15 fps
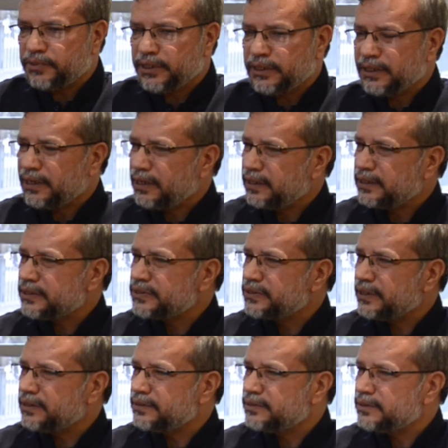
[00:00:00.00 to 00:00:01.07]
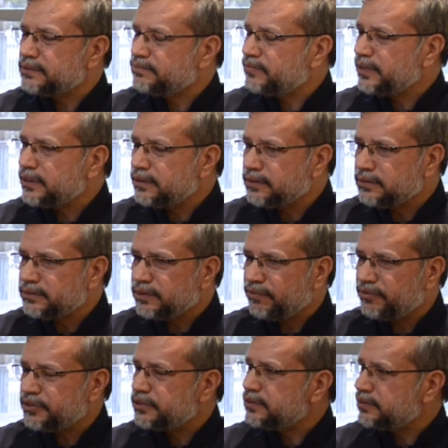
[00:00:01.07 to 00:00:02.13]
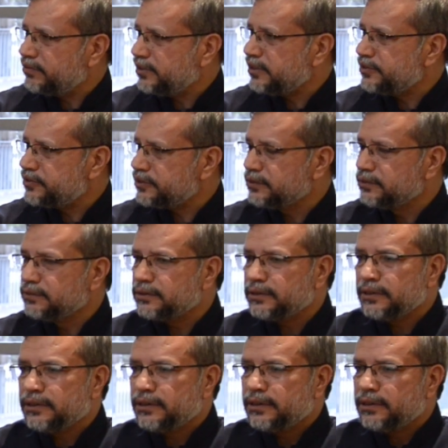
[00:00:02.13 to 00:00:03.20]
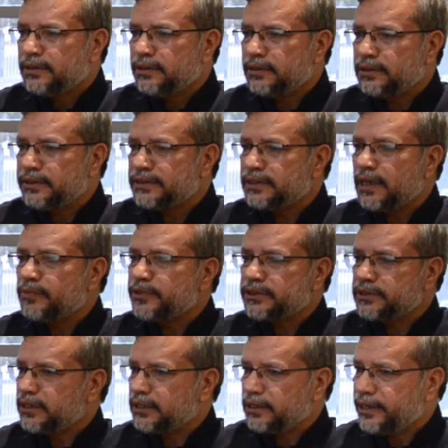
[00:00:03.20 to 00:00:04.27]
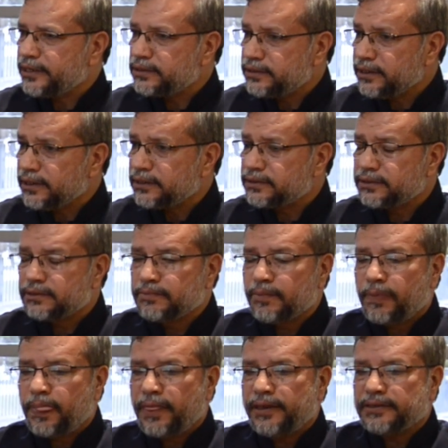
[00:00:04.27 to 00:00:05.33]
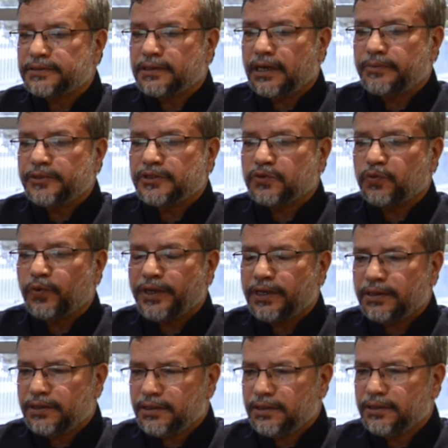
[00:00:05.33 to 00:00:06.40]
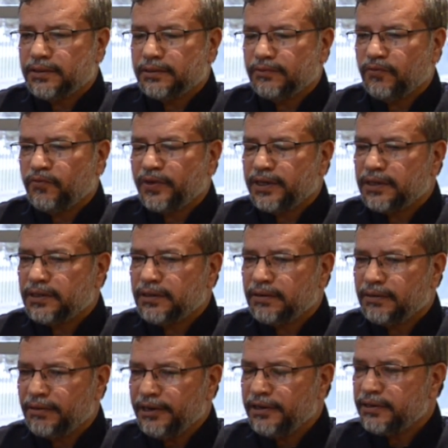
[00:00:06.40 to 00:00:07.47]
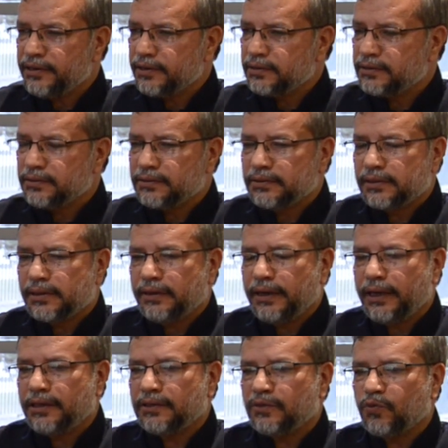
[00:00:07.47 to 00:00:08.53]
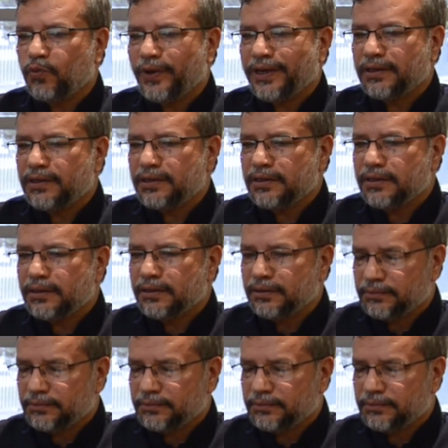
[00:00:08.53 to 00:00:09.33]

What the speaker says: being harsh and very rigid religion. Islam is not like that. Islam is very, very lenient and very